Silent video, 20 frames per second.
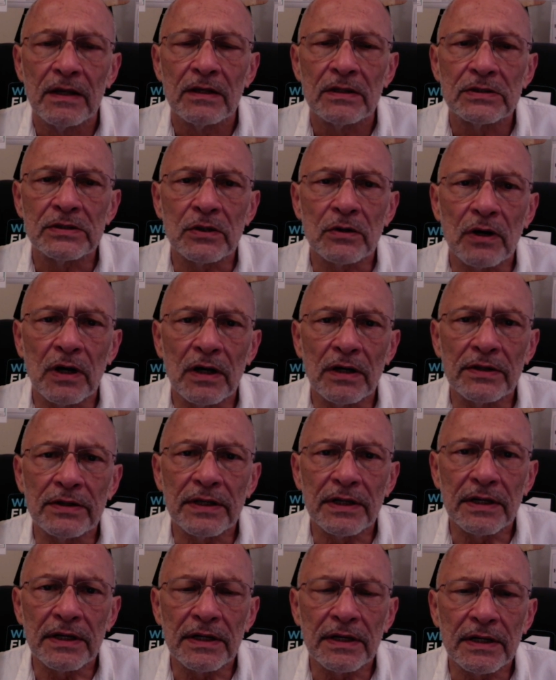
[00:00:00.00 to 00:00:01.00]
So on
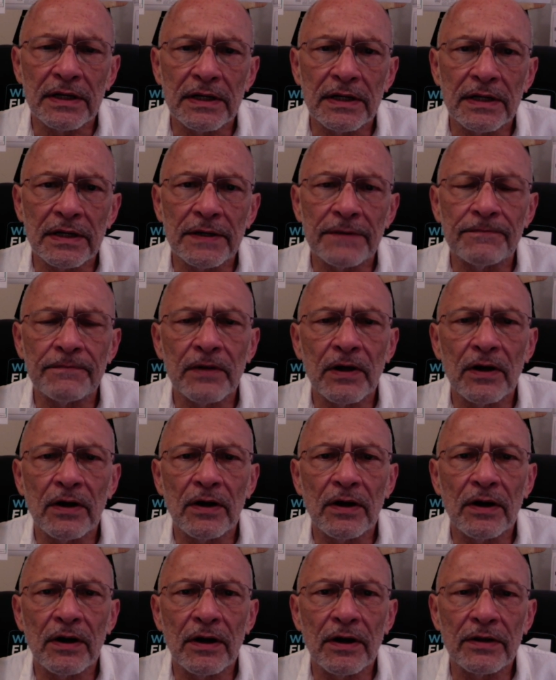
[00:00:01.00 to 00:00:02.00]

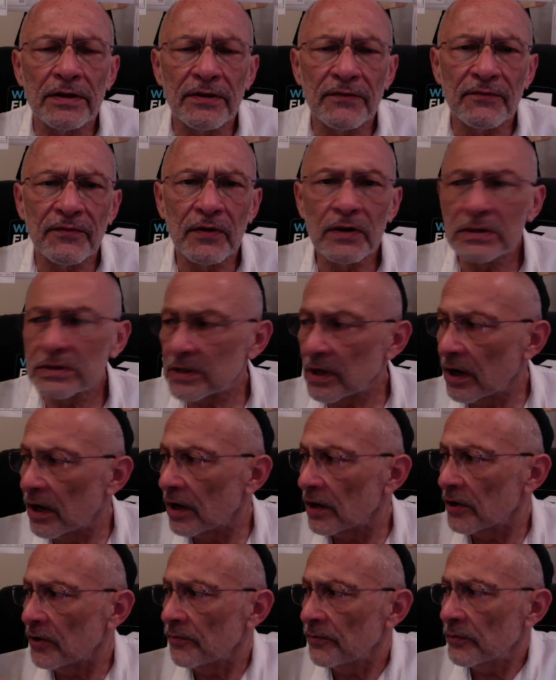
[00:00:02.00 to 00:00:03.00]
the first
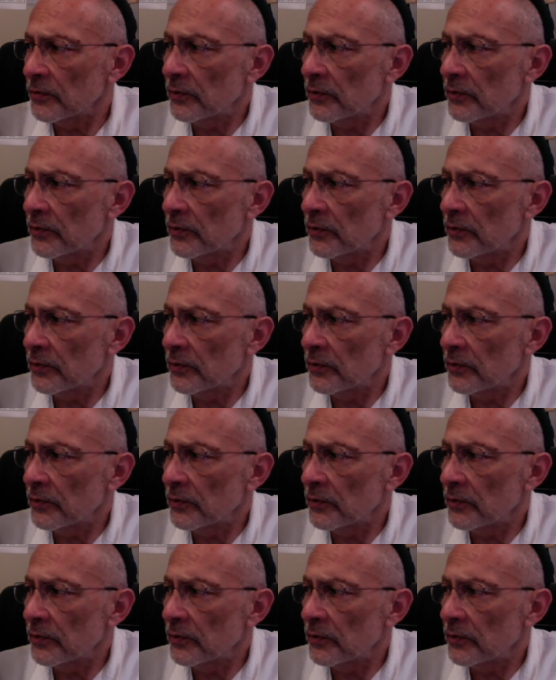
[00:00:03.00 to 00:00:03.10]
column,